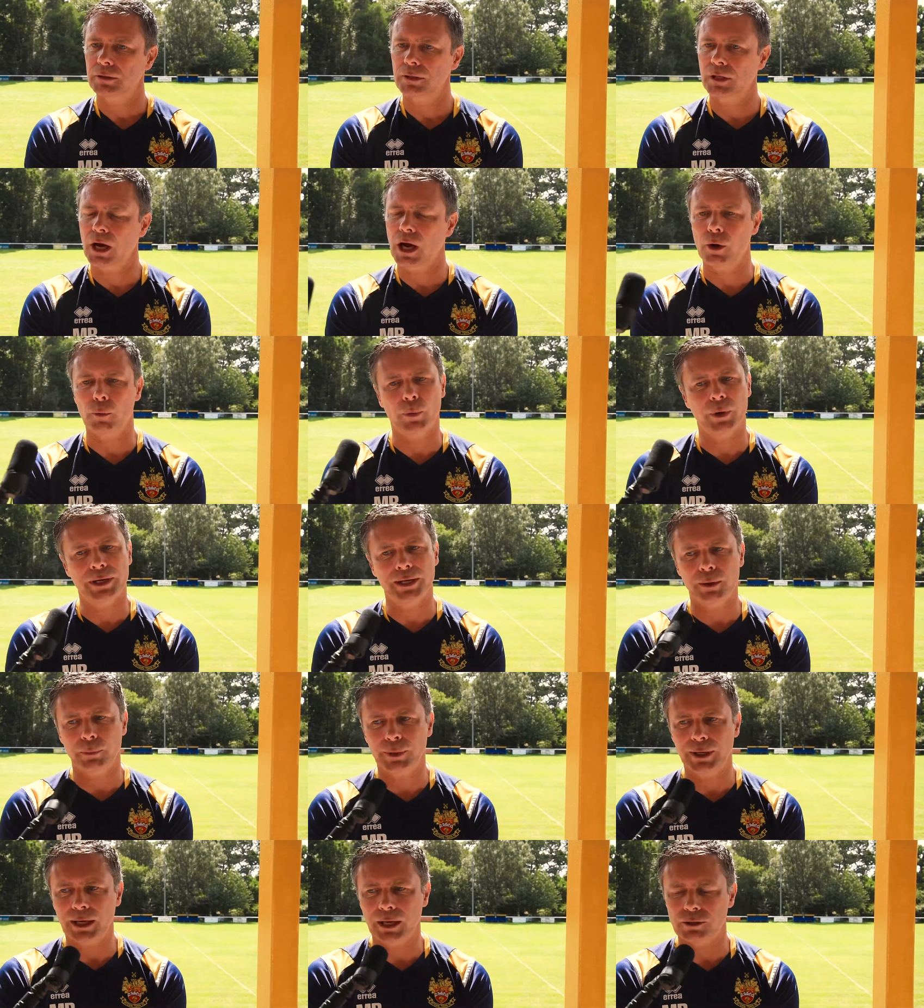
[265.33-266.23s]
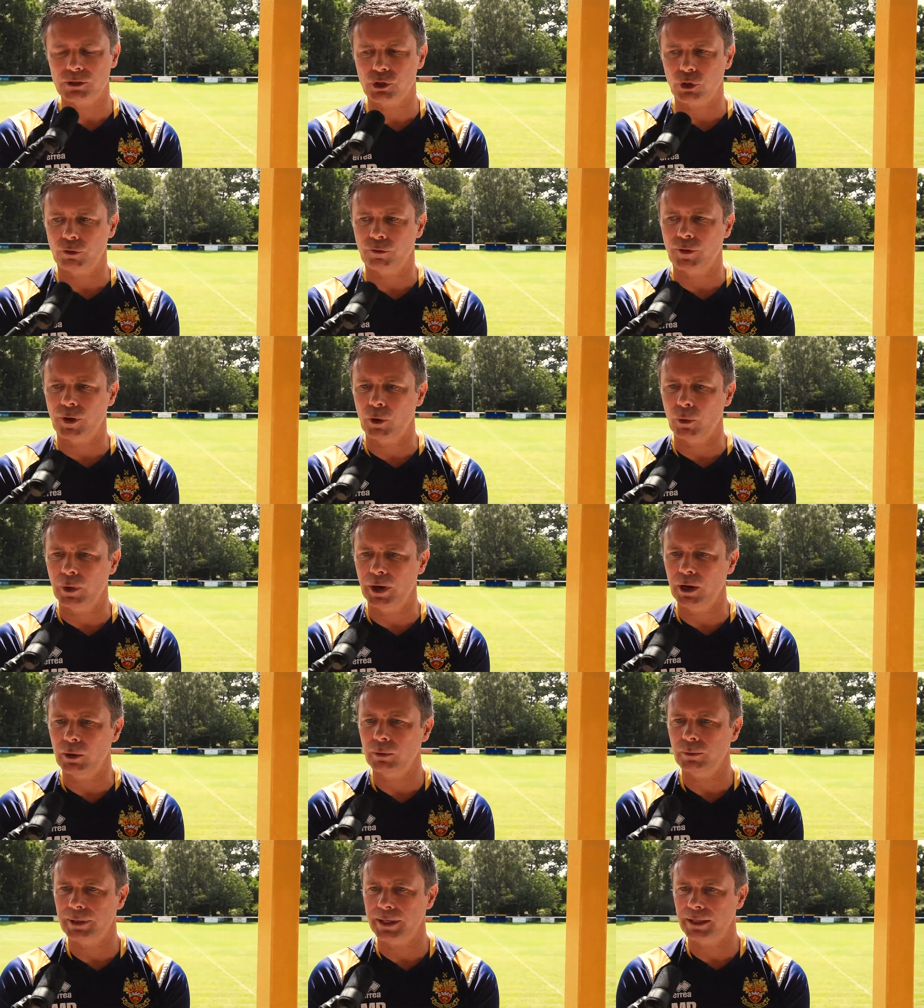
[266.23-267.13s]
Oh, we, we know Stotfold
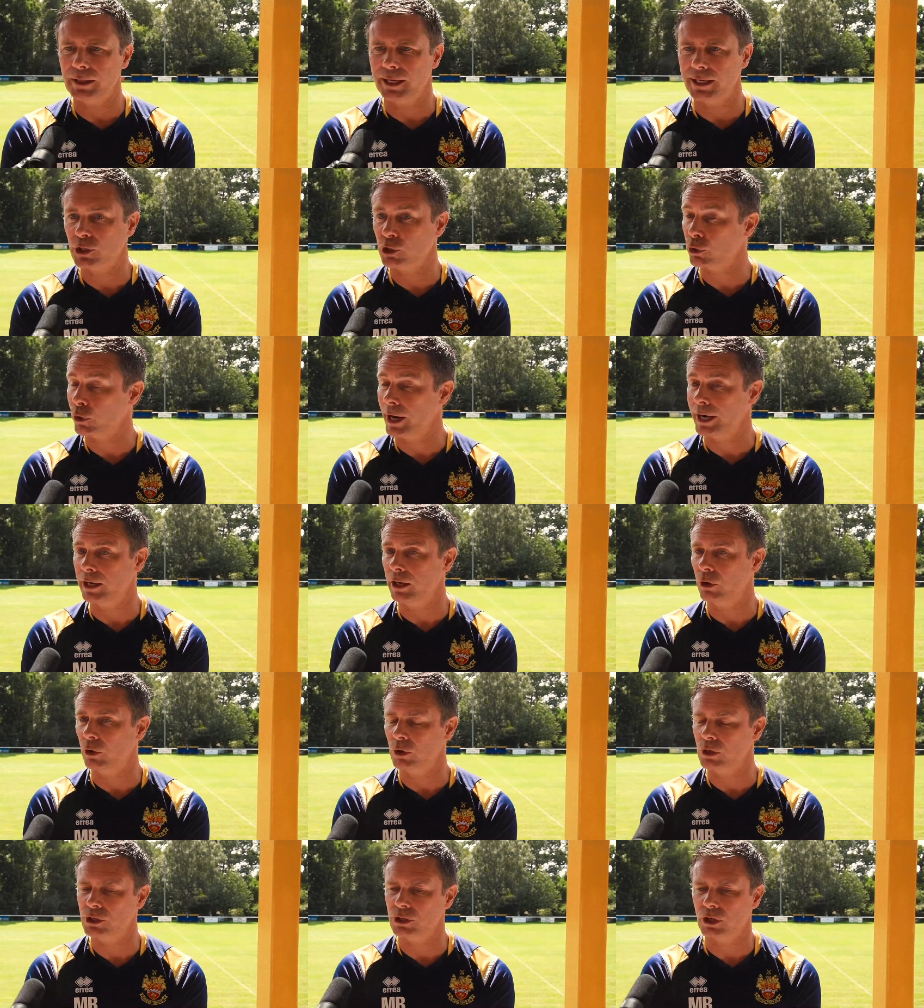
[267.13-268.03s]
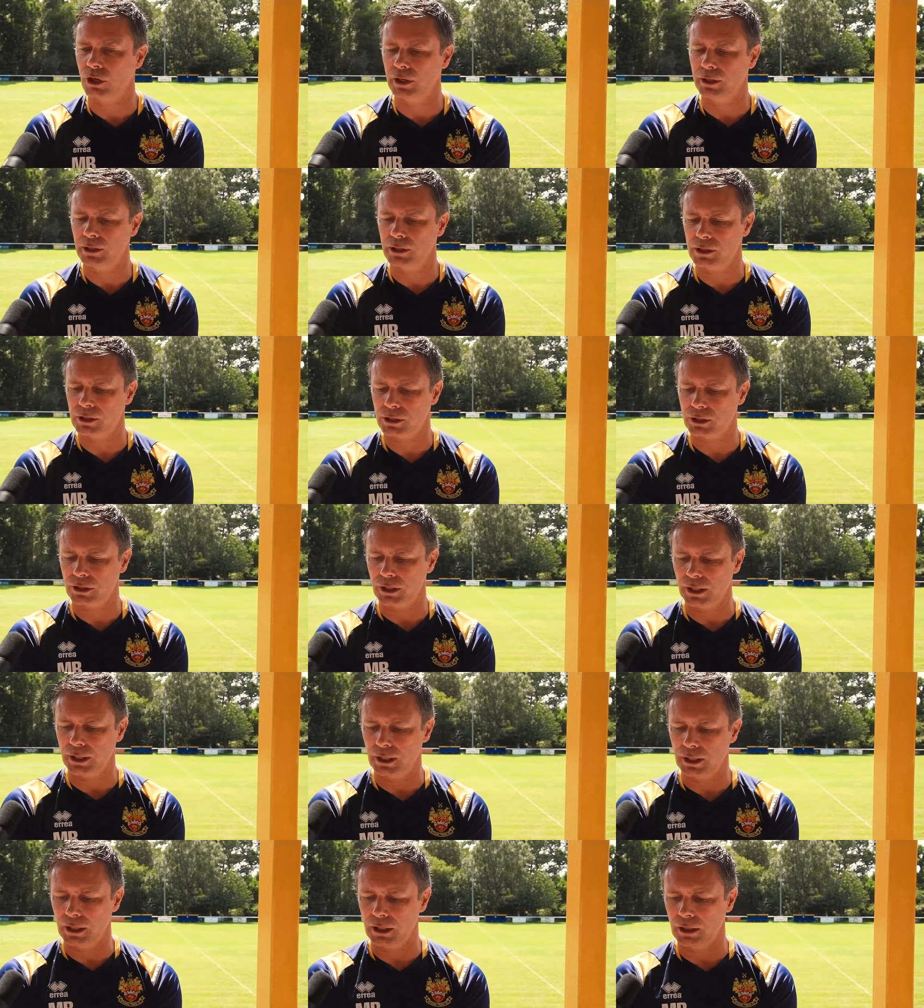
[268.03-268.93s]
well. They, they train alongside us
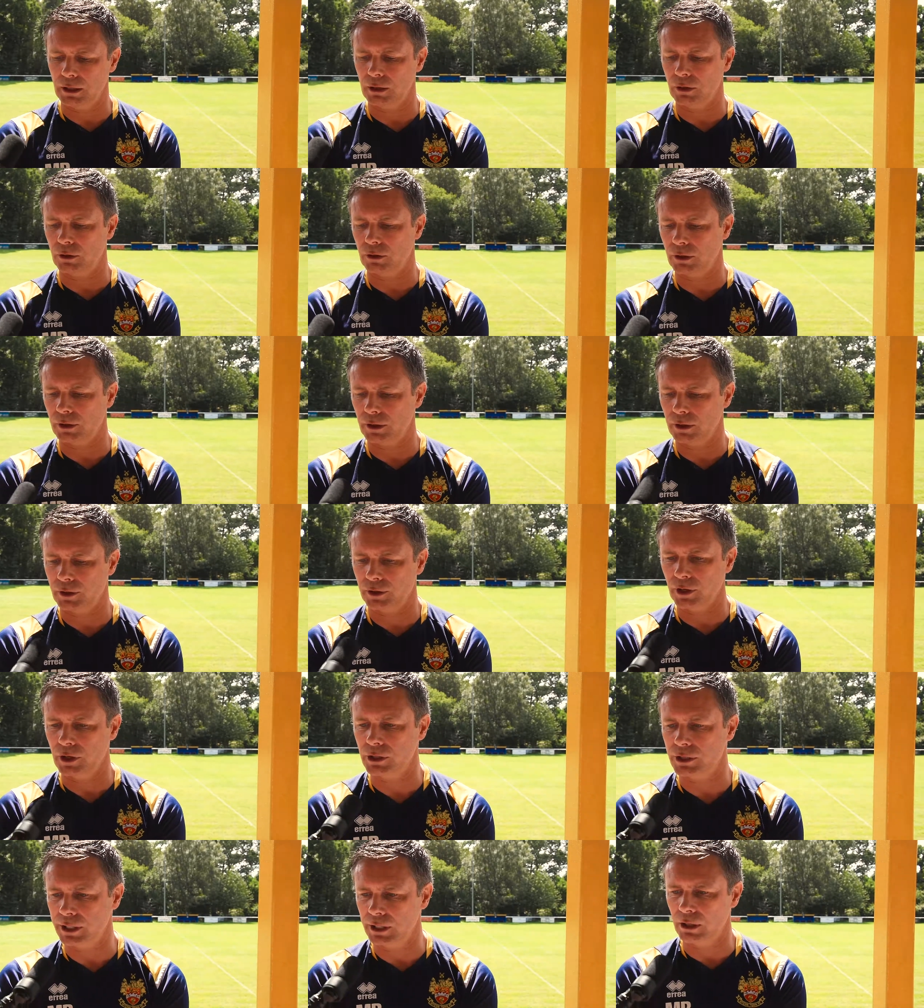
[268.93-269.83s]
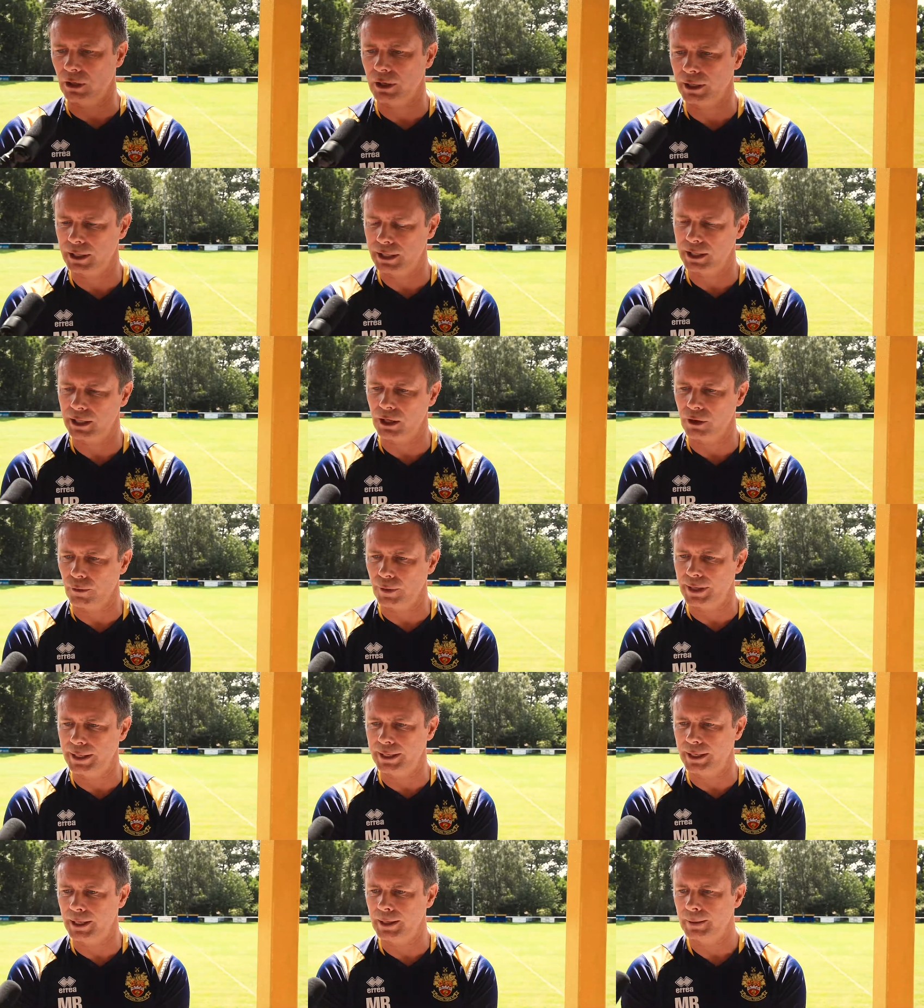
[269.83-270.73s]
uh, on a Thursday night at the
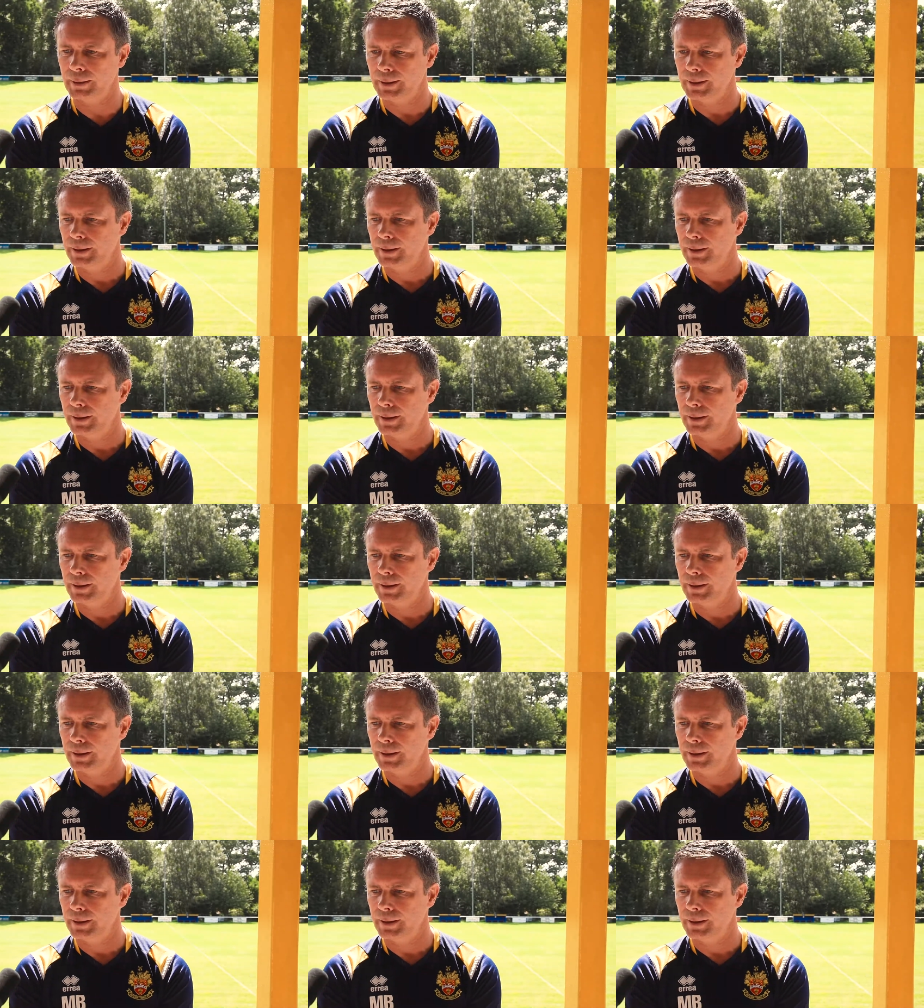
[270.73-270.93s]
arena.